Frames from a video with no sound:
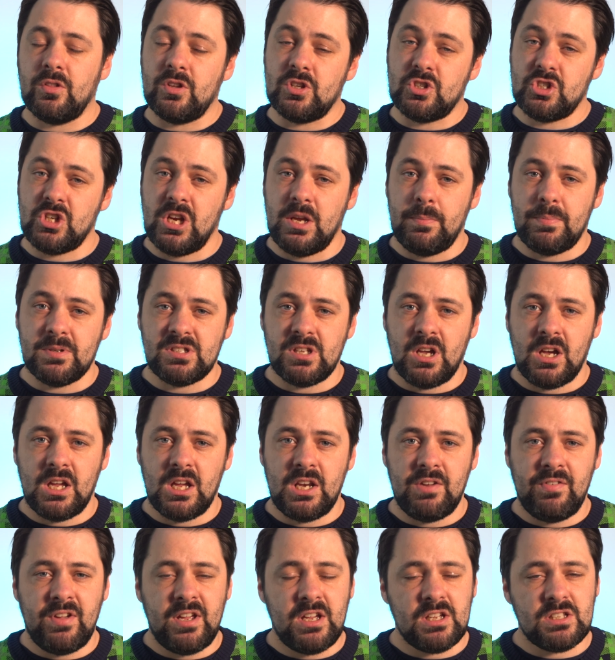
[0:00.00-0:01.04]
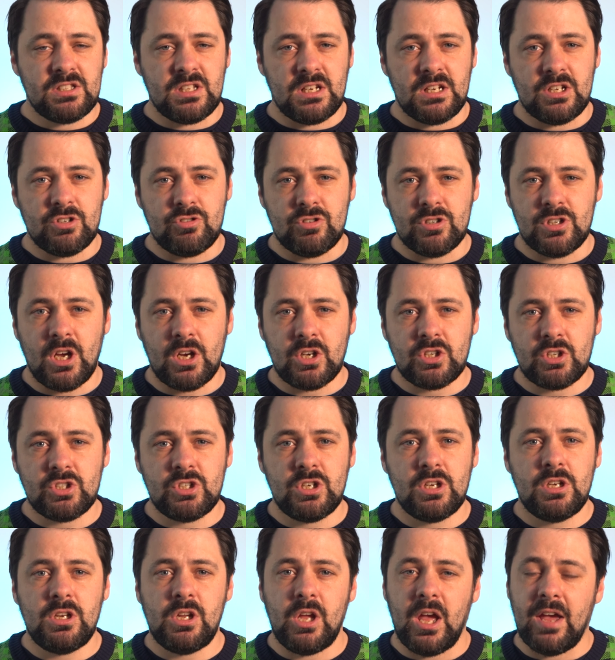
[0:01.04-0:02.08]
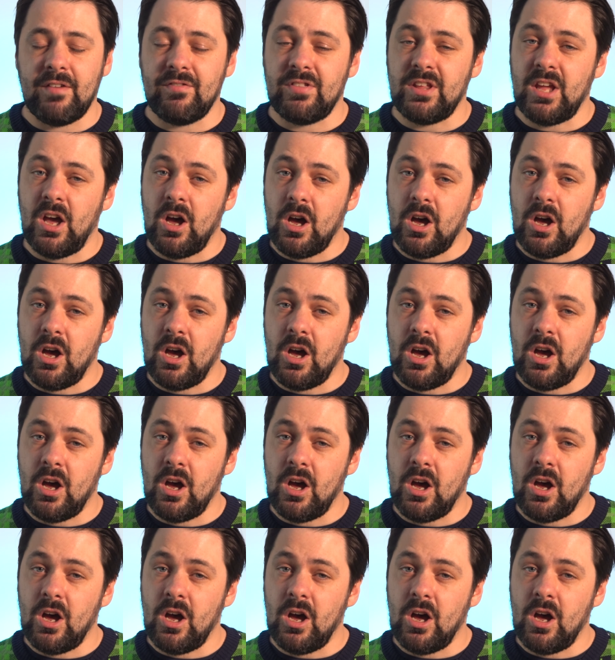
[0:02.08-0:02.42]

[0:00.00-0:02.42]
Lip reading: the cheaper side of it as an introduction, you have the